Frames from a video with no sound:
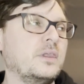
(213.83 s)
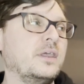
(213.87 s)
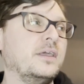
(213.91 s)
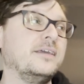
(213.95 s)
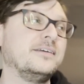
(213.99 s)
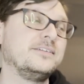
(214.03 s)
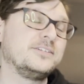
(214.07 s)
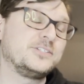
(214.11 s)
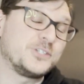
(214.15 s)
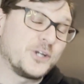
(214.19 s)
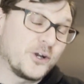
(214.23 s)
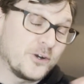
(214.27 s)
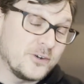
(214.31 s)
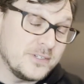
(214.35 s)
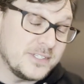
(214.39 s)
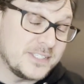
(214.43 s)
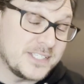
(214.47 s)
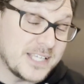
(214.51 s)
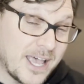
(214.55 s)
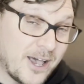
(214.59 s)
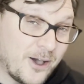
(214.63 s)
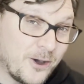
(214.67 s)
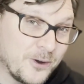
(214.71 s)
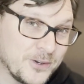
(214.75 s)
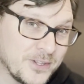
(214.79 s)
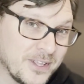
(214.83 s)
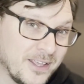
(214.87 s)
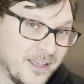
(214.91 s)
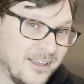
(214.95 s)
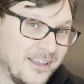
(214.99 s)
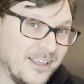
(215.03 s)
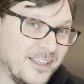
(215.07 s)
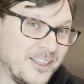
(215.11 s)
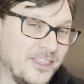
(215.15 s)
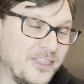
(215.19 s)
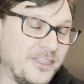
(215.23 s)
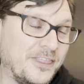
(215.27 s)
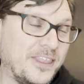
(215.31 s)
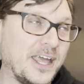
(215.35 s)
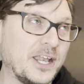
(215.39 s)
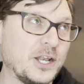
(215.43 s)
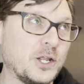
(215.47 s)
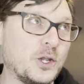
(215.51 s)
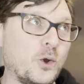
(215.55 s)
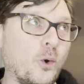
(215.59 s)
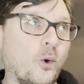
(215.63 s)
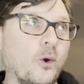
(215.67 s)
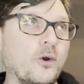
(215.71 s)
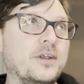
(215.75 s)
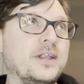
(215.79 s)
It turns out
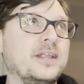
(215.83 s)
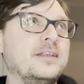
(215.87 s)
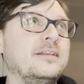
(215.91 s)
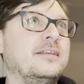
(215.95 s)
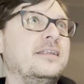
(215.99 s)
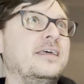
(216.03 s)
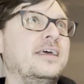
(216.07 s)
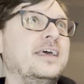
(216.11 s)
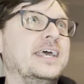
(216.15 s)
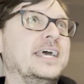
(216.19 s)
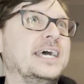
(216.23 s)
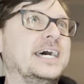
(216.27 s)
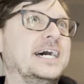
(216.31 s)
that Gordon